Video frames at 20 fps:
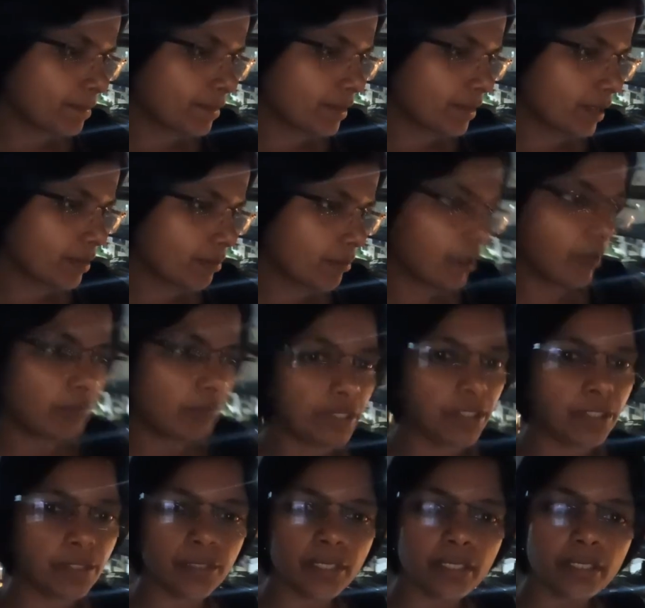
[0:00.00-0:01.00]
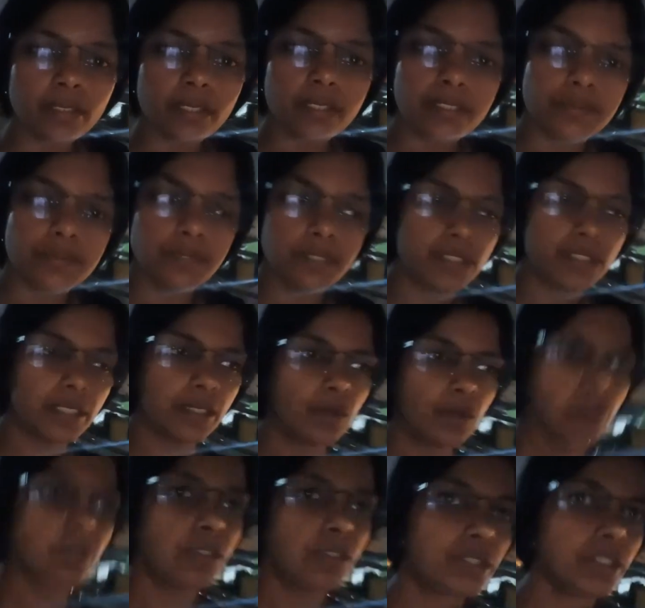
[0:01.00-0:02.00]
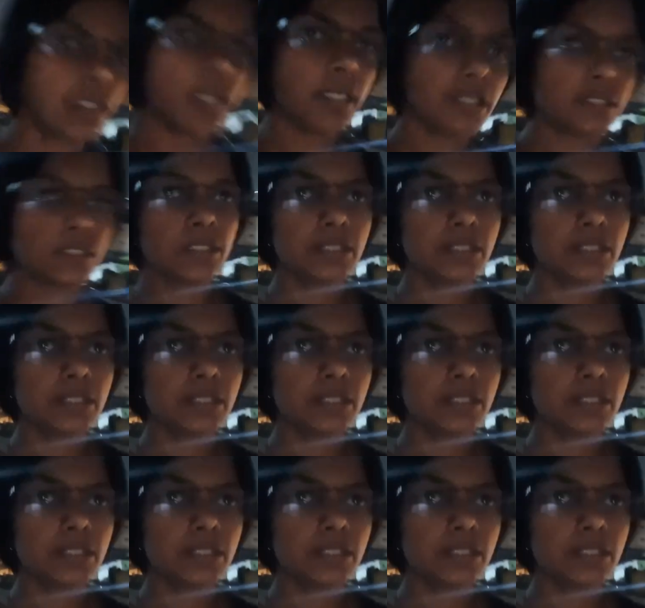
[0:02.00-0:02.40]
Probably during Christmas they're going to change it.